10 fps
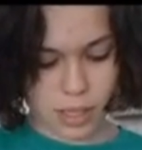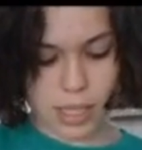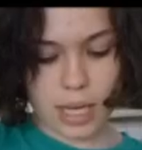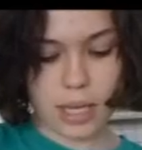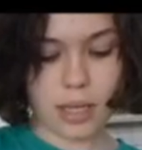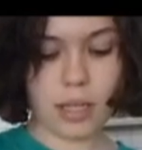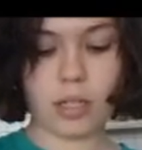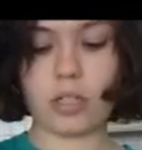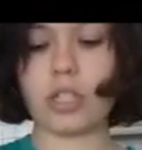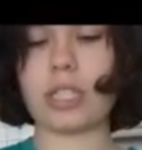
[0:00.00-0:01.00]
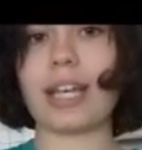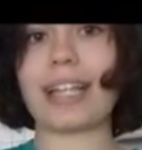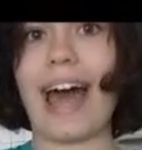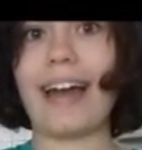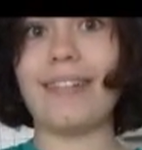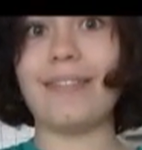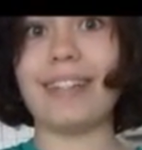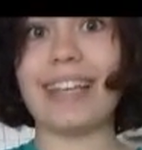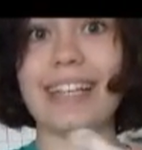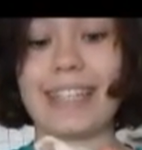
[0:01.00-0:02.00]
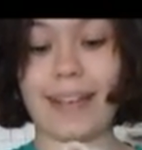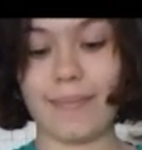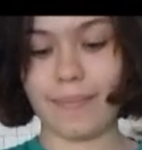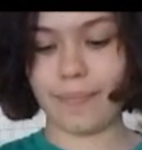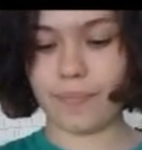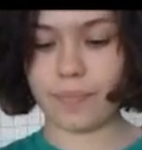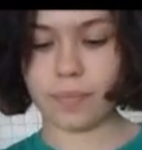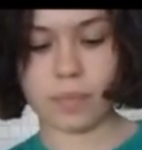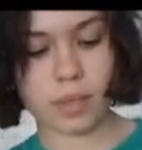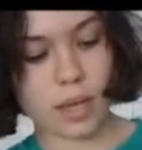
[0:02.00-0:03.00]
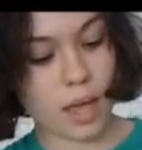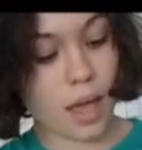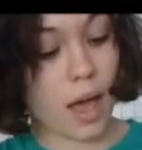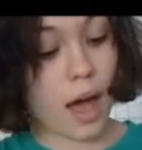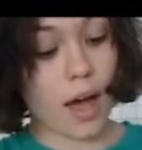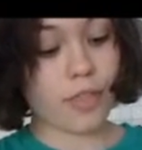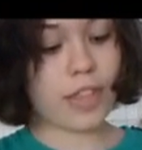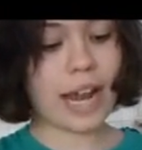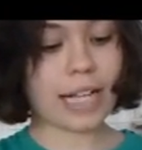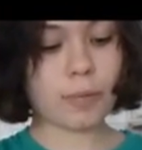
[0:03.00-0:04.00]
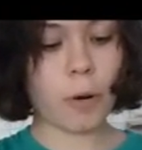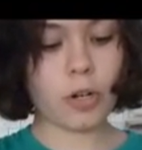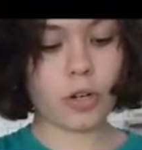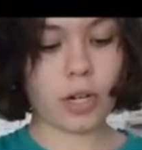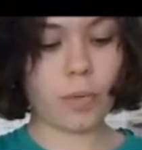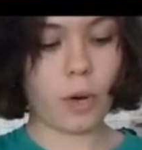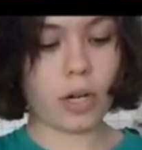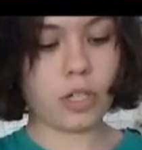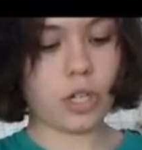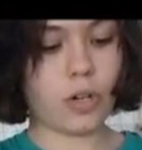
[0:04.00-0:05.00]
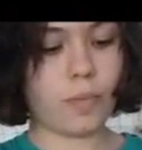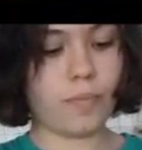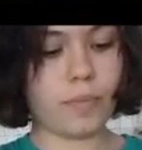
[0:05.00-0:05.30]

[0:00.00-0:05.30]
See? Just like that. Easy. The next part you're going to want to do